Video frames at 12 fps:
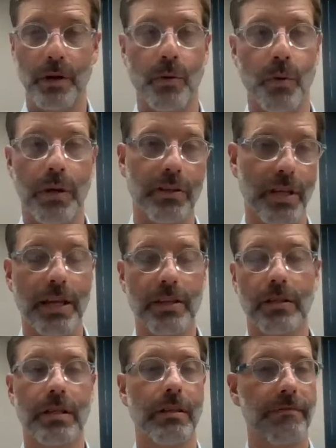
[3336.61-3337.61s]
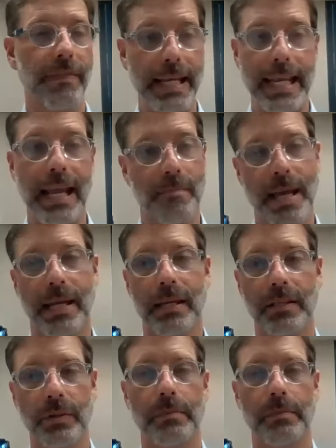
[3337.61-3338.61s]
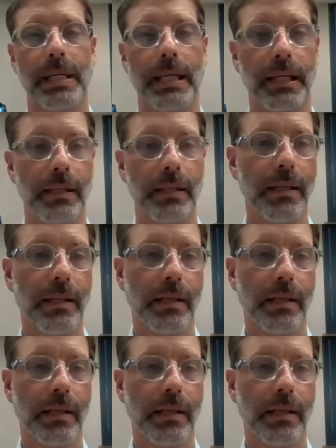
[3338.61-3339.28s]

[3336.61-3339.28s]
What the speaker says: their organization if they can't make it to a meeting.